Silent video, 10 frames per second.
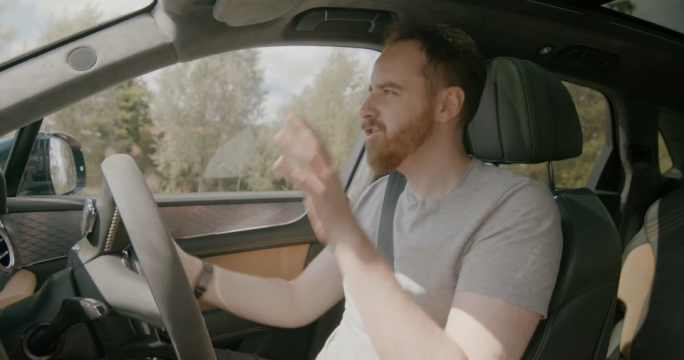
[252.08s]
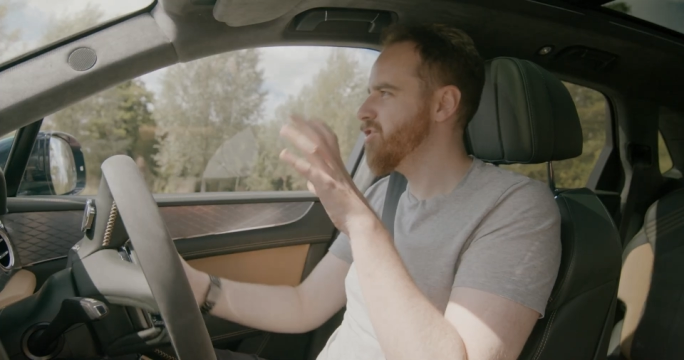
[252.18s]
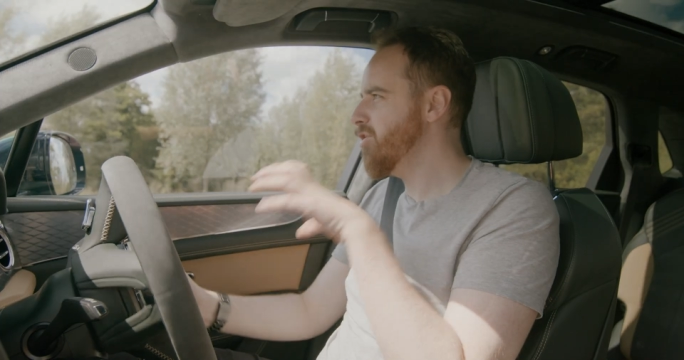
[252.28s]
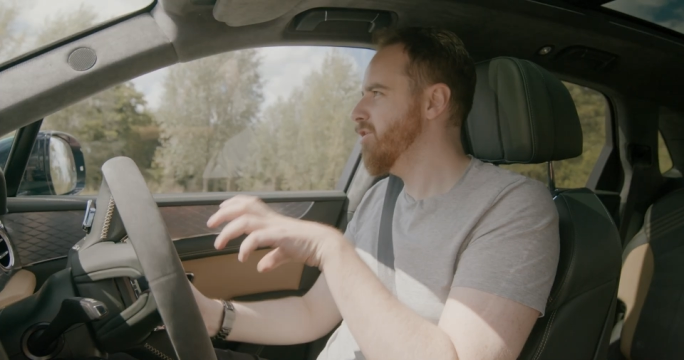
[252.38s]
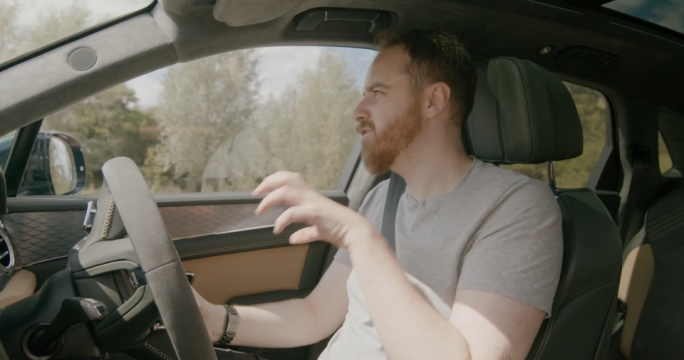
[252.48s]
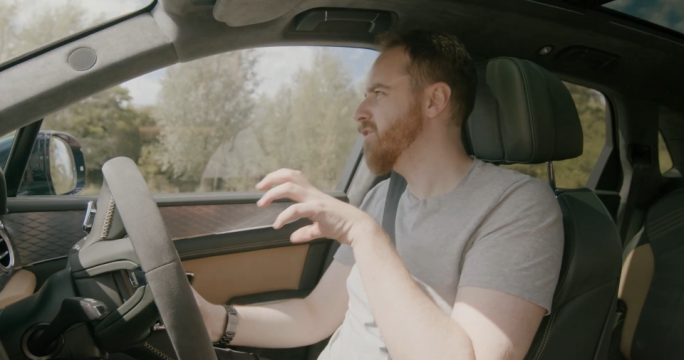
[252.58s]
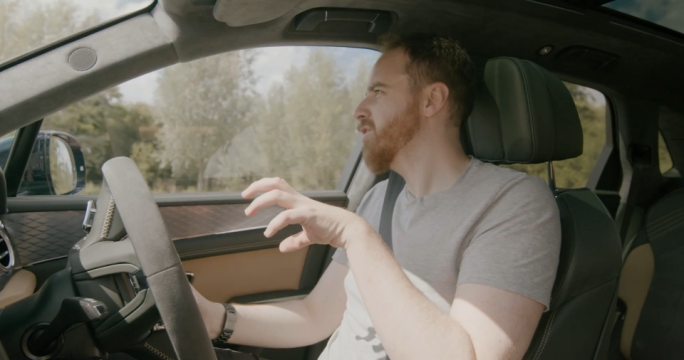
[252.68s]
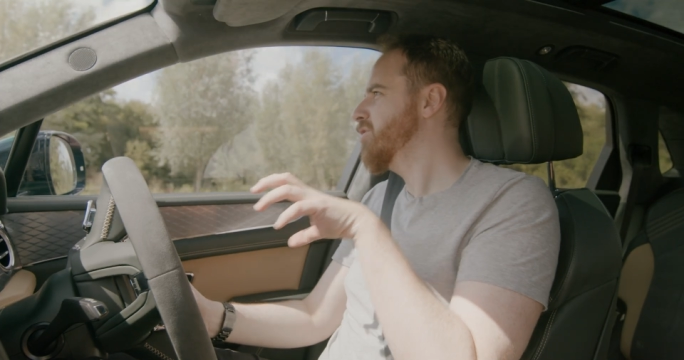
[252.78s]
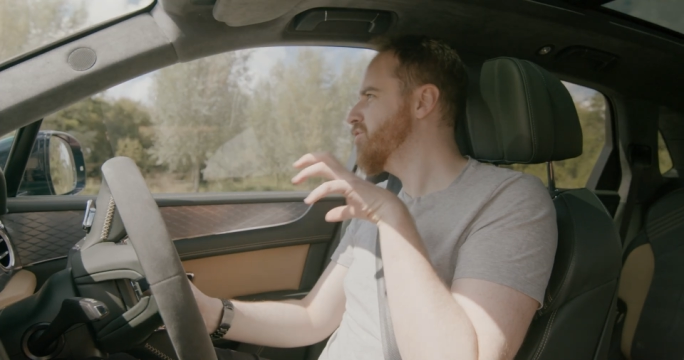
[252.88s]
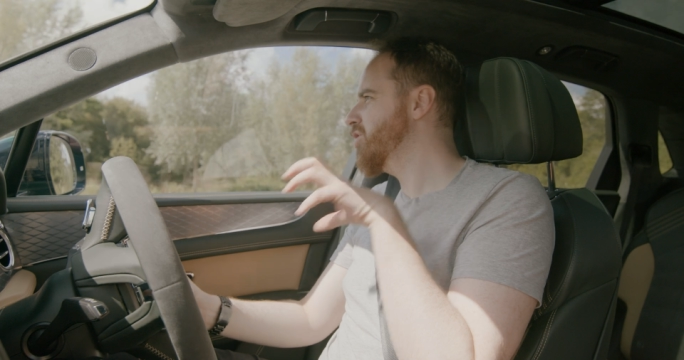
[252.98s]
should
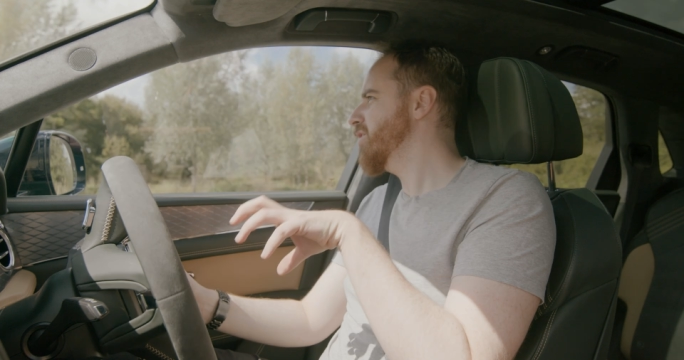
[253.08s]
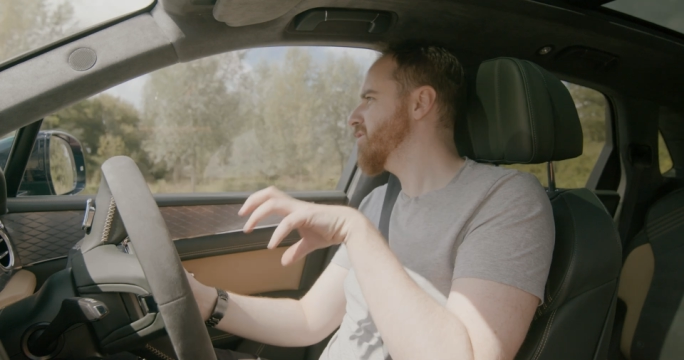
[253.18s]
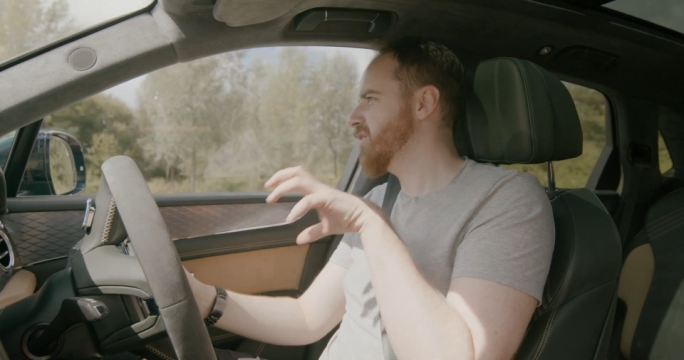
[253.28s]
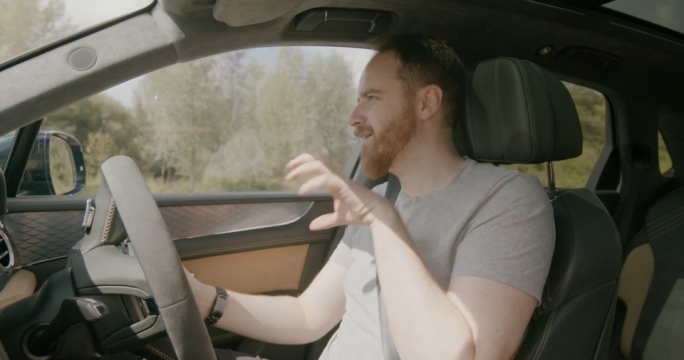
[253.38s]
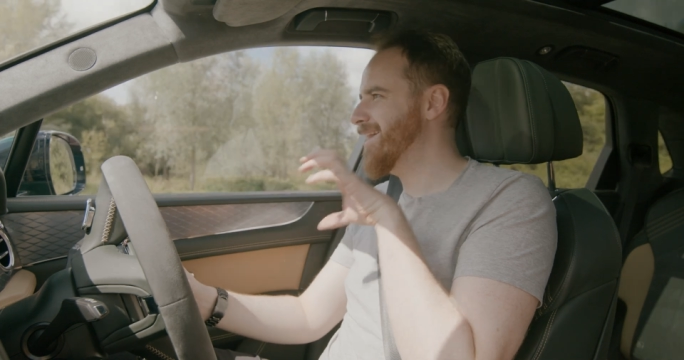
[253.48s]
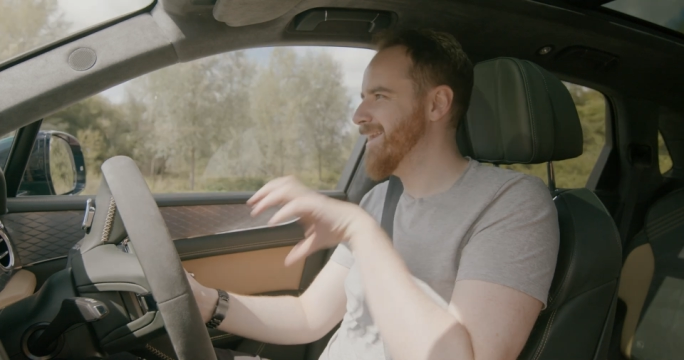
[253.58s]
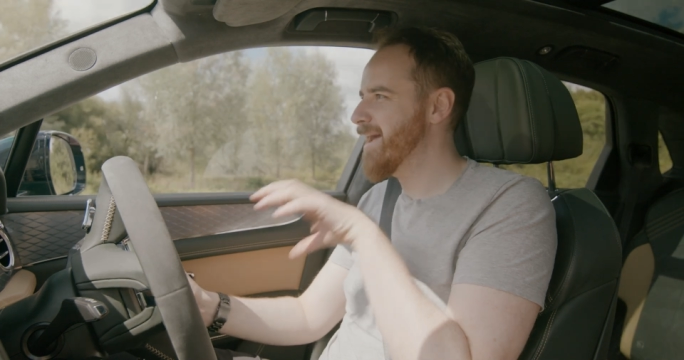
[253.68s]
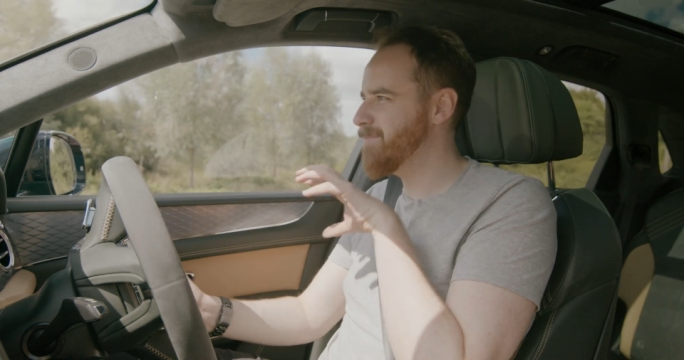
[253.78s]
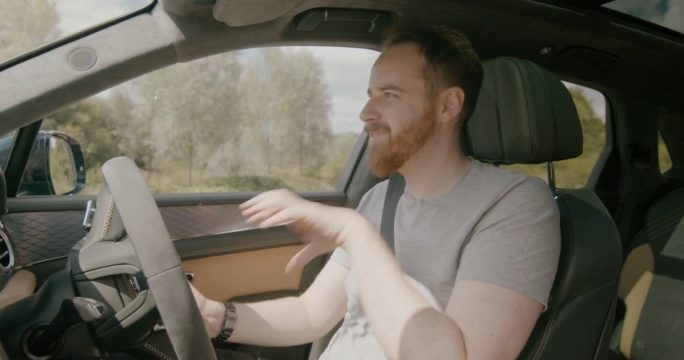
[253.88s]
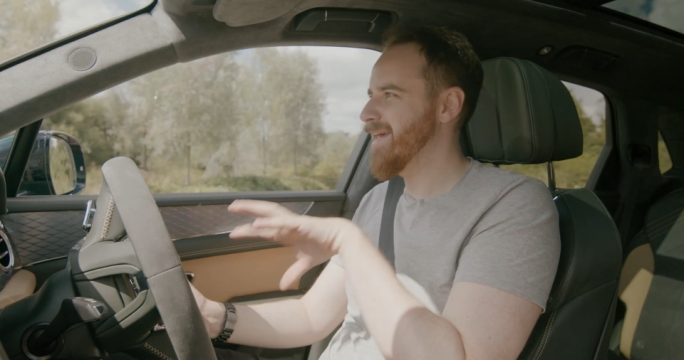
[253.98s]
just
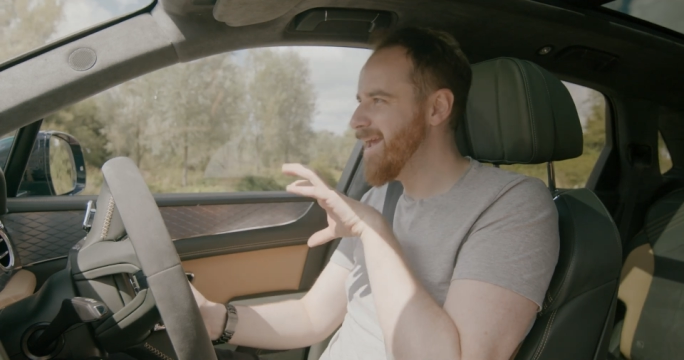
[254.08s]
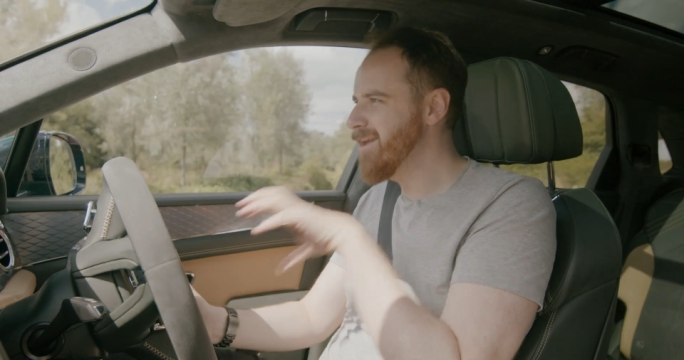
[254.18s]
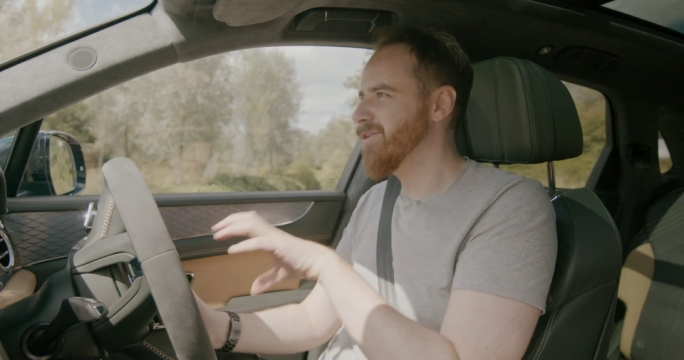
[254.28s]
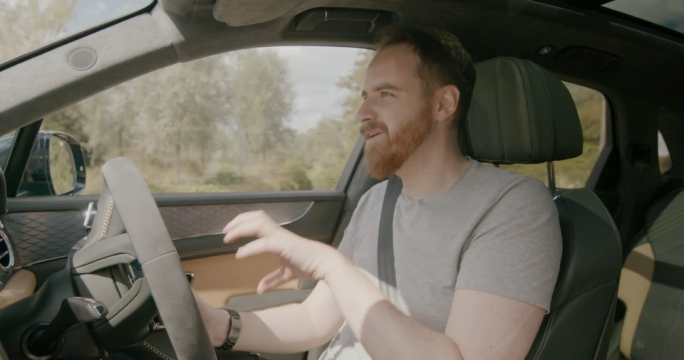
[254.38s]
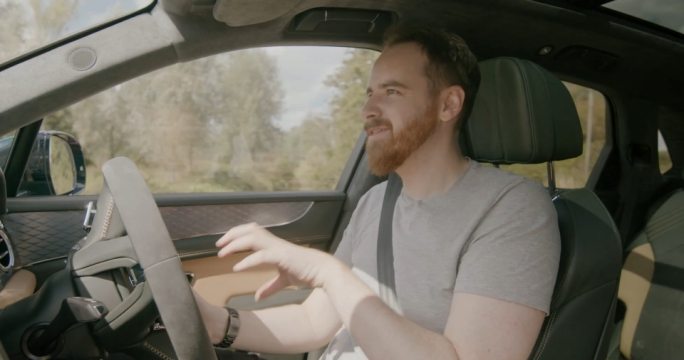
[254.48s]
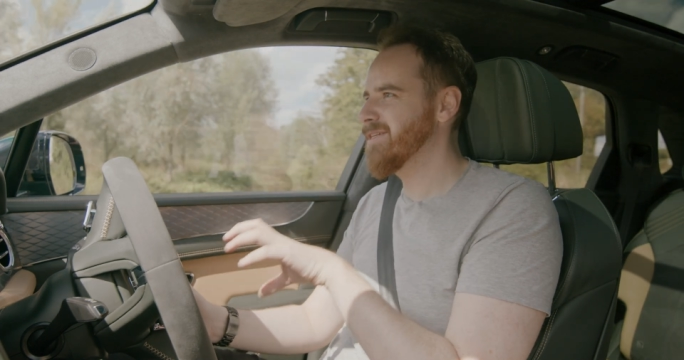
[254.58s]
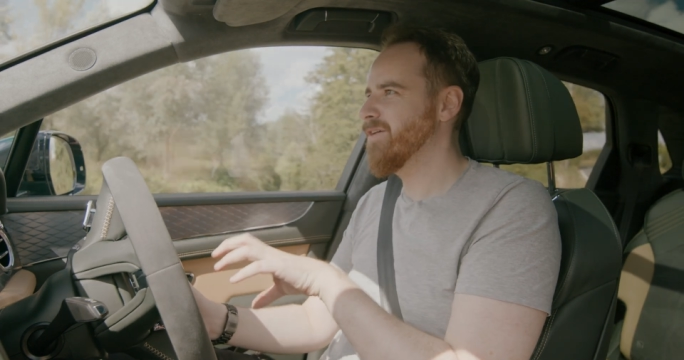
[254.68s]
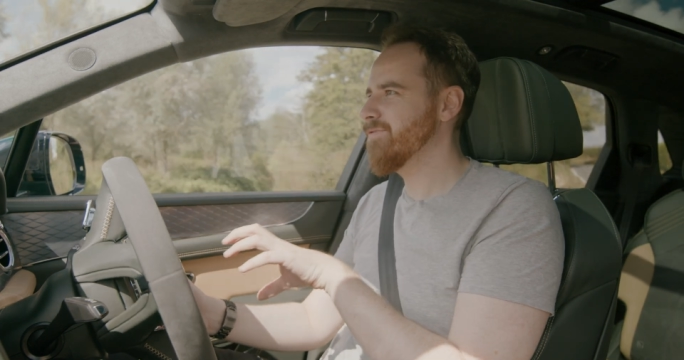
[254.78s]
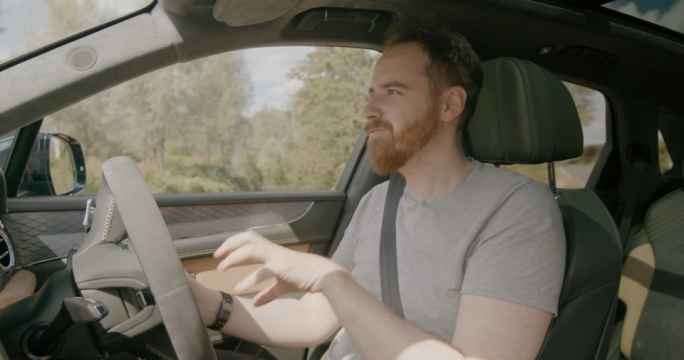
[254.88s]
collapse in on itself.